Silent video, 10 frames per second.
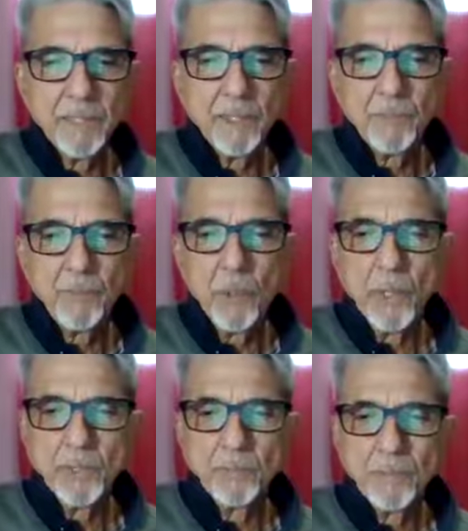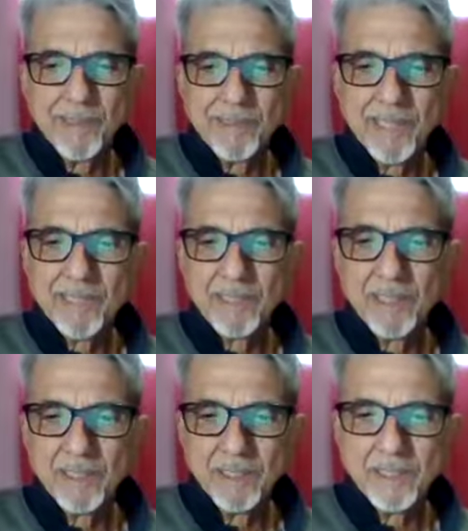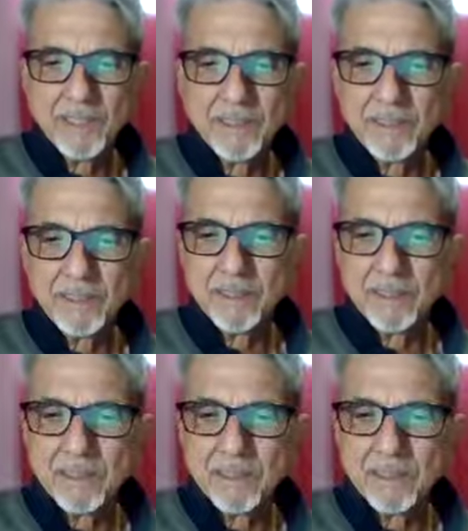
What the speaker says: Therefore, if the sense organs